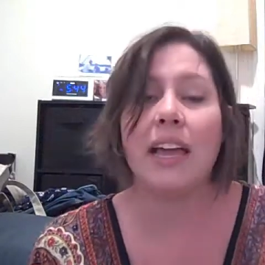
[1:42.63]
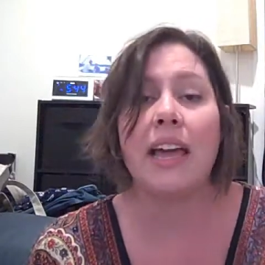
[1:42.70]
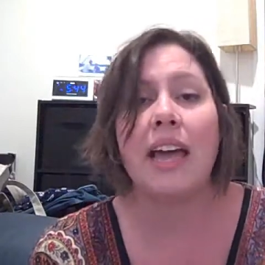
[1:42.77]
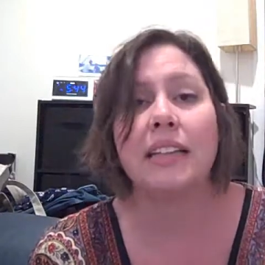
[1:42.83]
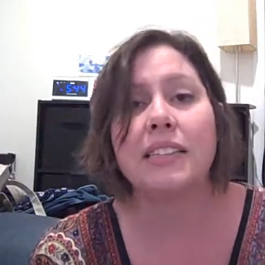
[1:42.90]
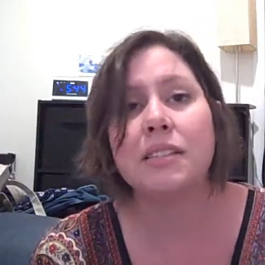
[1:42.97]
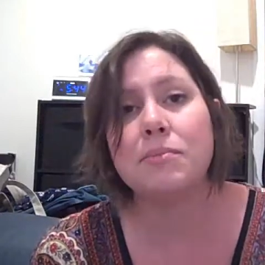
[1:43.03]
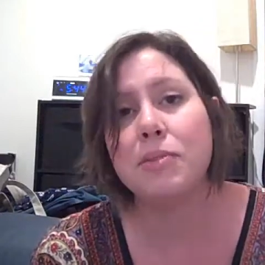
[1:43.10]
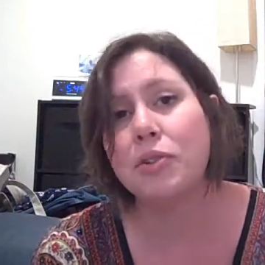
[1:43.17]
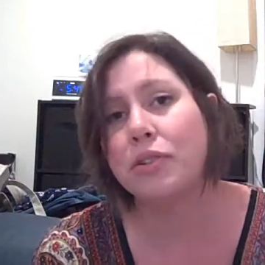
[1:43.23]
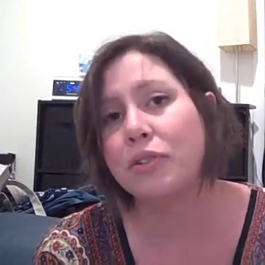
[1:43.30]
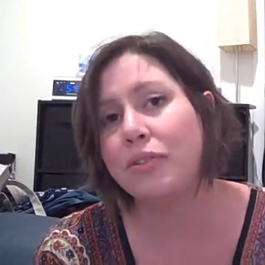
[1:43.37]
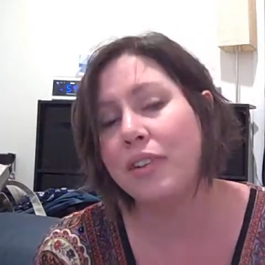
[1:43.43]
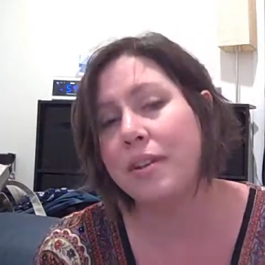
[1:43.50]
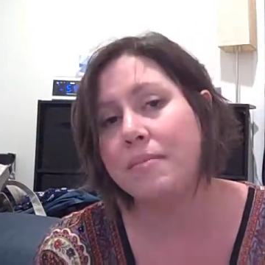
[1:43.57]
I got
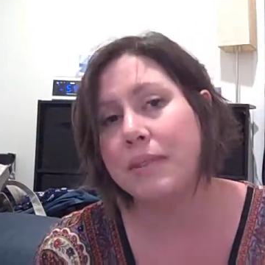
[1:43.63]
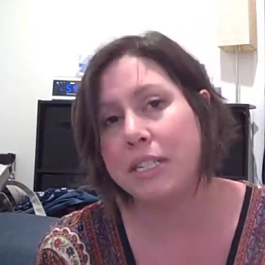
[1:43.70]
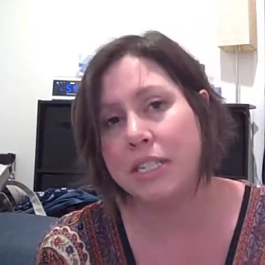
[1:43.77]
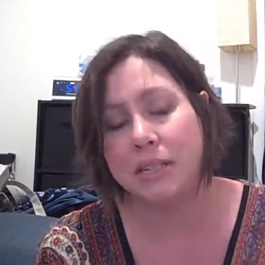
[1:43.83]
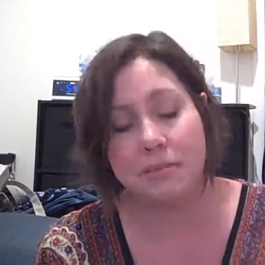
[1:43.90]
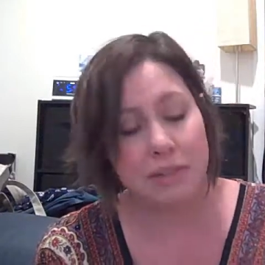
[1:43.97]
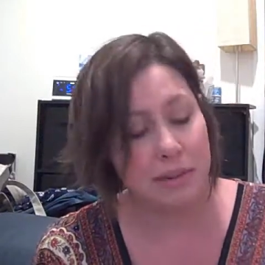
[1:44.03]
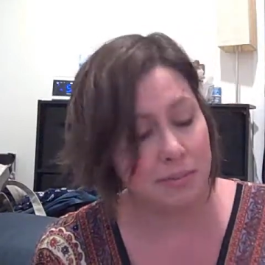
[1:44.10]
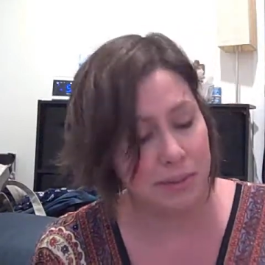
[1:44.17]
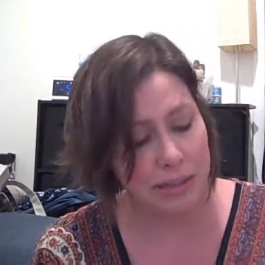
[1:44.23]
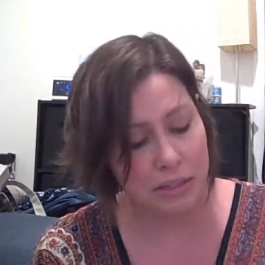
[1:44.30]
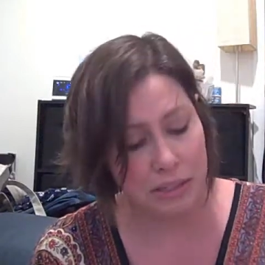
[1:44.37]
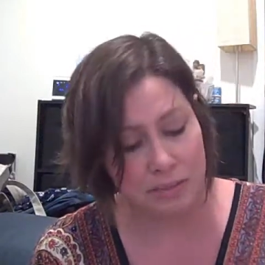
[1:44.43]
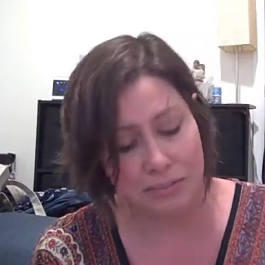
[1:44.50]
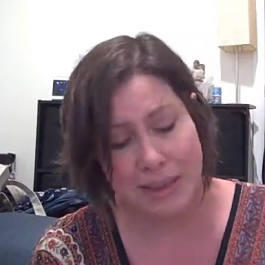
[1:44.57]
smoke from my chimney,
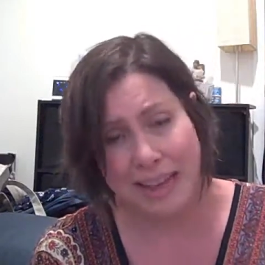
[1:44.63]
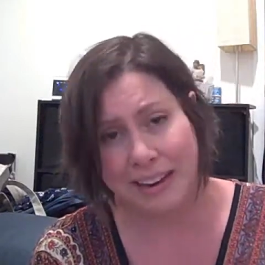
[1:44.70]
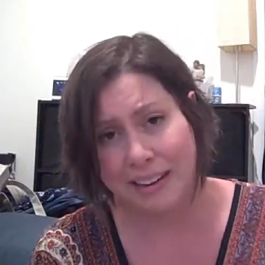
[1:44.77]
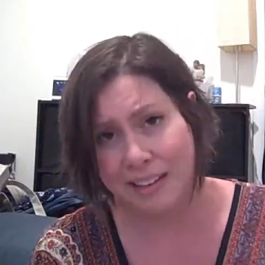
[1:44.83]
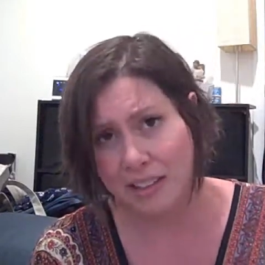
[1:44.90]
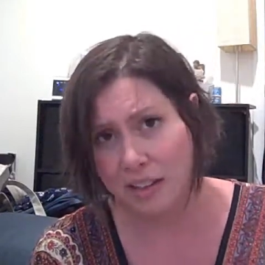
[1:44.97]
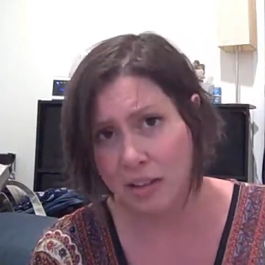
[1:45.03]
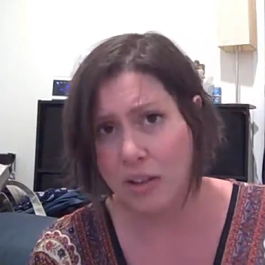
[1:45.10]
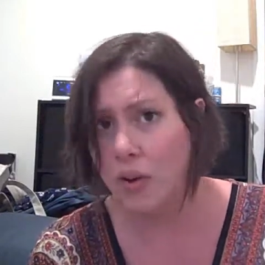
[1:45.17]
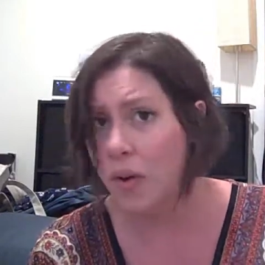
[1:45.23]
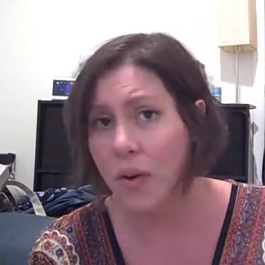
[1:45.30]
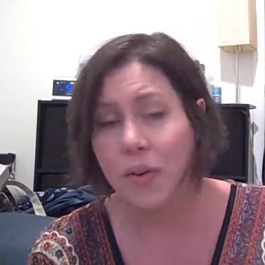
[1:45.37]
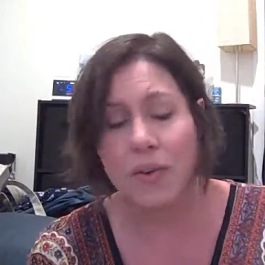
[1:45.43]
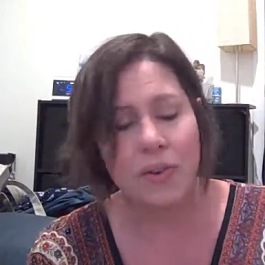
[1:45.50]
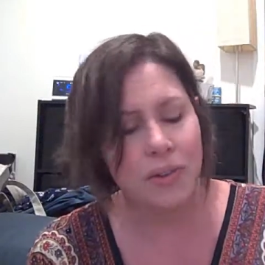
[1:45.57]
but you're blacker than
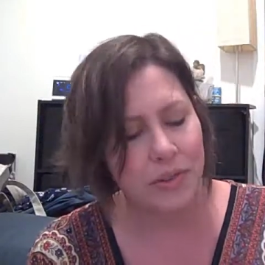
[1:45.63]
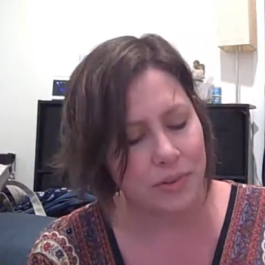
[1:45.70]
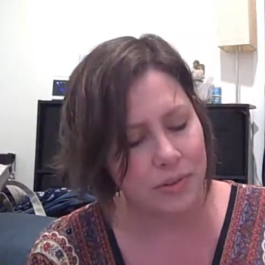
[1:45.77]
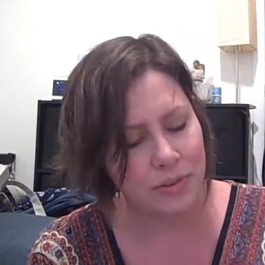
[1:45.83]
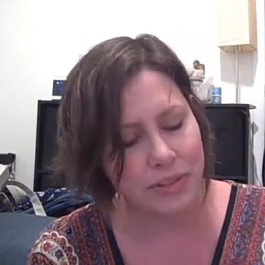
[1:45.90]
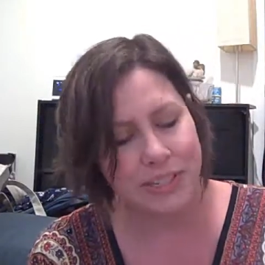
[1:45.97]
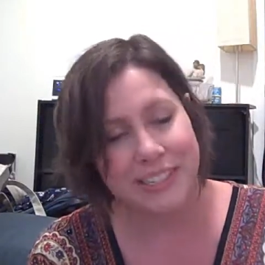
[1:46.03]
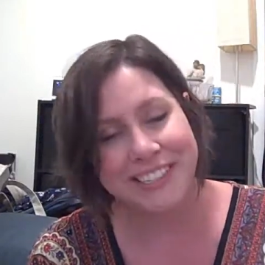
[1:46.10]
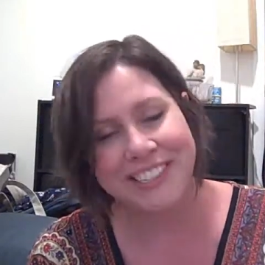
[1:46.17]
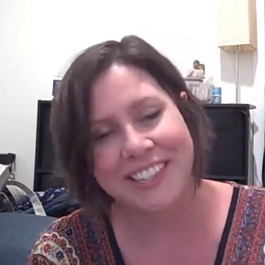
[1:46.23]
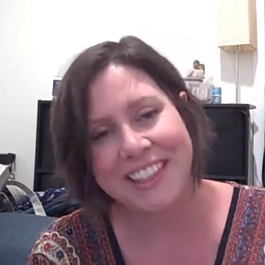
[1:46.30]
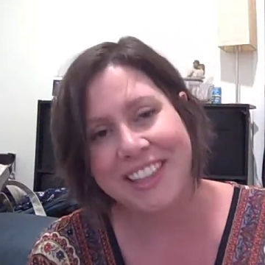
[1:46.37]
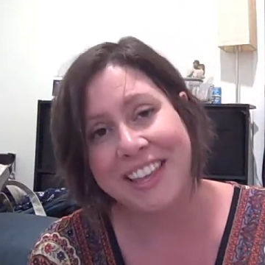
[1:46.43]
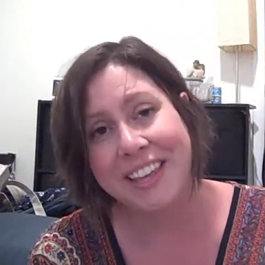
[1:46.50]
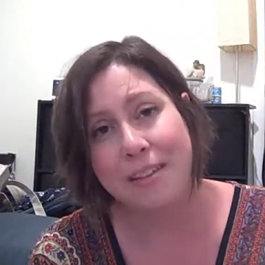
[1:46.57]
coal. Would you
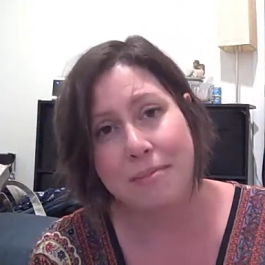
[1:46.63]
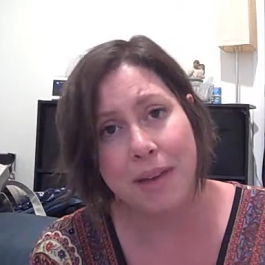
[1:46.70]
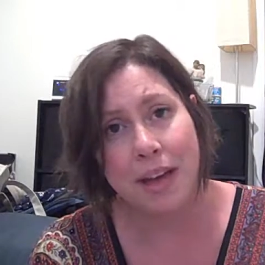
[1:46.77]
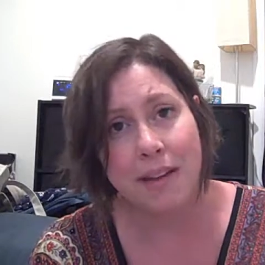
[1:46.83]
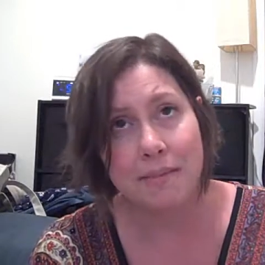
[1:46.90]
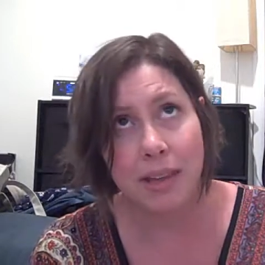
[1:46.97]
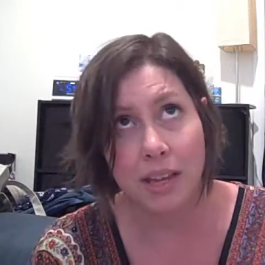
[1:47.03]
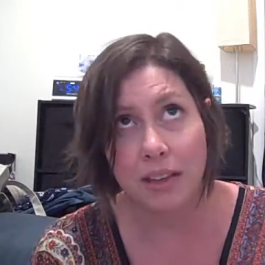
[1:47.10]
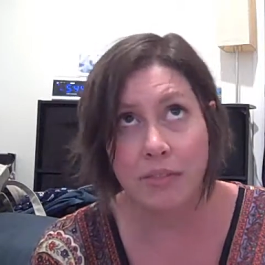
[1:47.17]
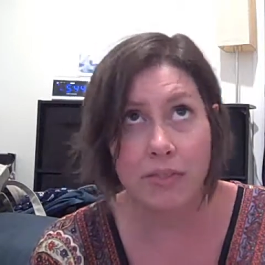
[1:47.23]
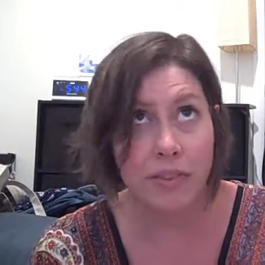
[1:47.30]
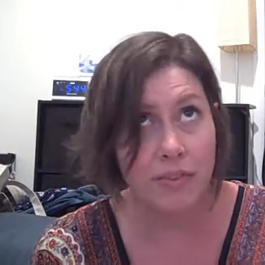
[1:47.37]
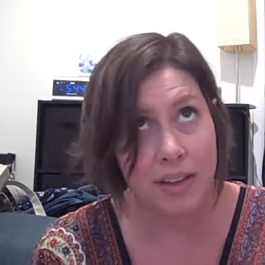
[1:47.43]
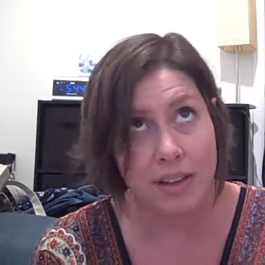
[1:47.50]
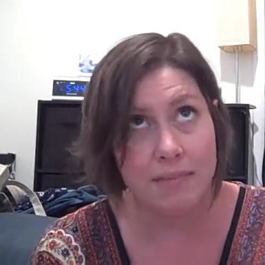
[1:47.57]
think about me if
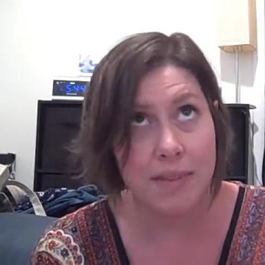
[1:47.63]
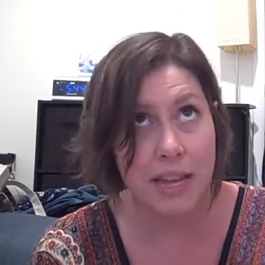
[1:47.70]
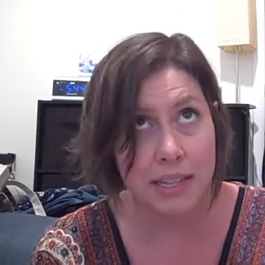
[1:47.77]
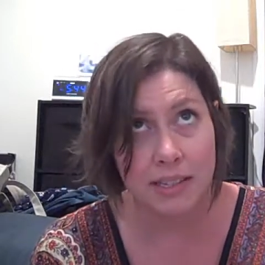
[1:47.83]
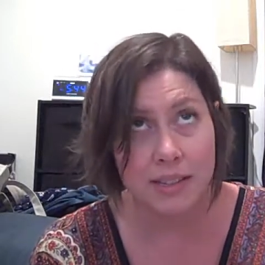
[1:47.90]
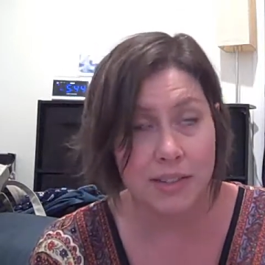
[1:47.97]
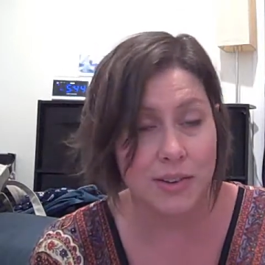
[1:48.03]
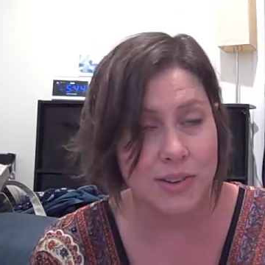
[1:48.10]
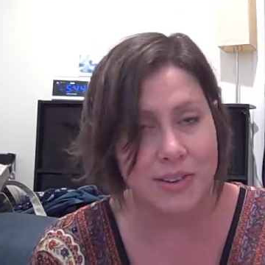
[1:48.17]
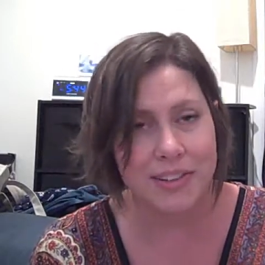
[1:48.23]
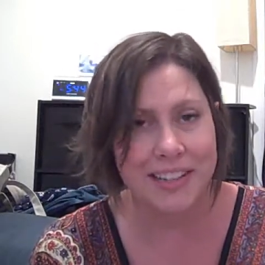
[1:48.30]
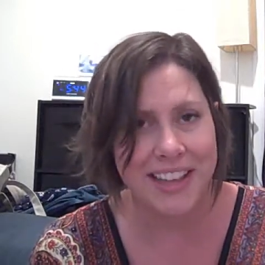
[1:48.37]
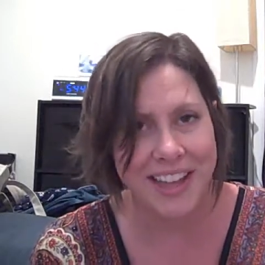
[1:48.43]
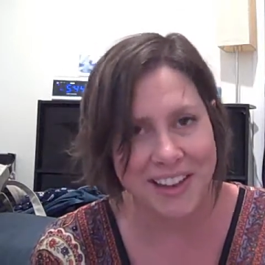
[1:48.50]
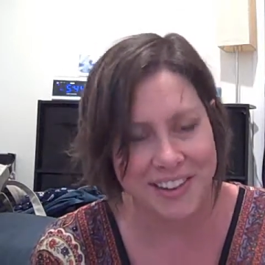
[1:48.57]
I fed my soul?
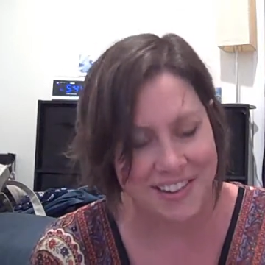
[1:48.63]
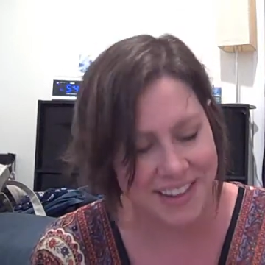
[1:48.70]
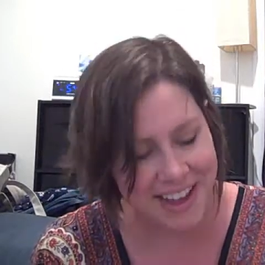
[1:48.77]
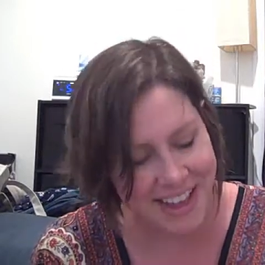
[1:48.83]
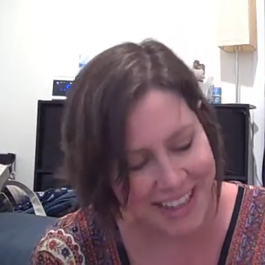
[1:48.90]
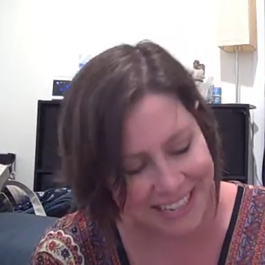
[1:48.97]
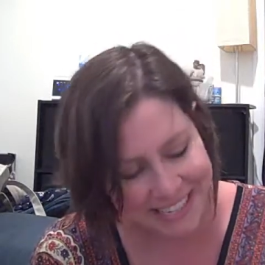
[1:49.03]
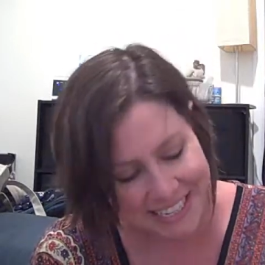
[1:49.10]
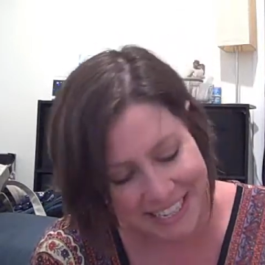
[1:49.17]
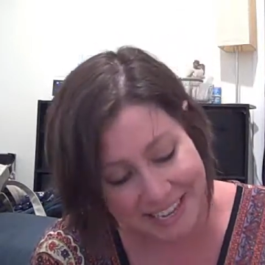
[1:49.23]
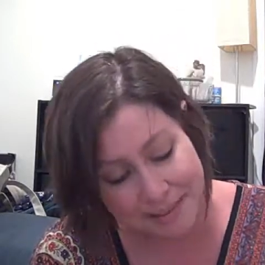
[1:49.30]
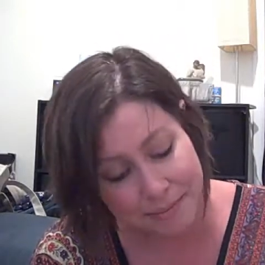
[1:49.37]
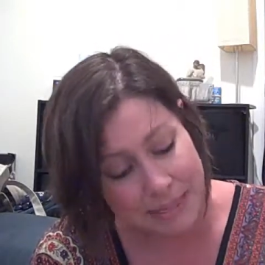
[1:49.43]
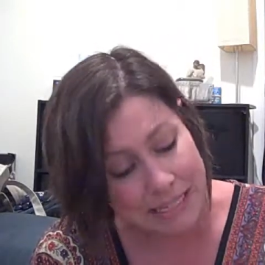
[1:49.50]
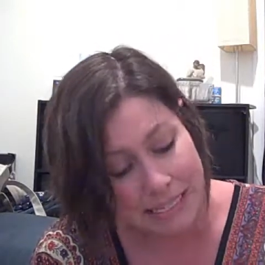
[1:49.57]
I'll ride you
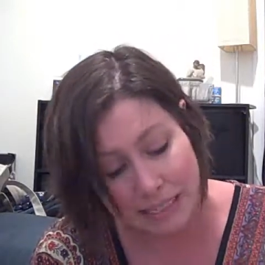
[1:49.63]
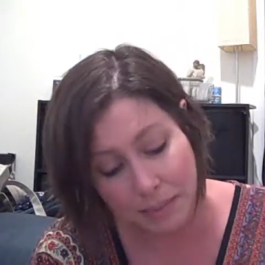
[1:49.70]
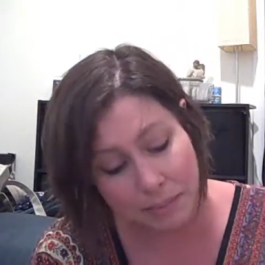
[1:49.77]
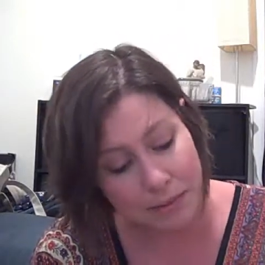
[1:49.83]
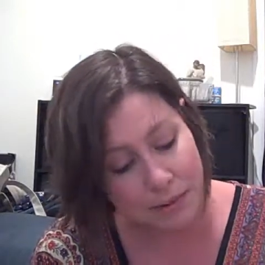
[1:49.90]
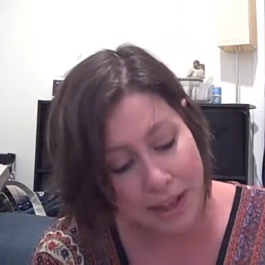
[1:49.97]
in my sleeper.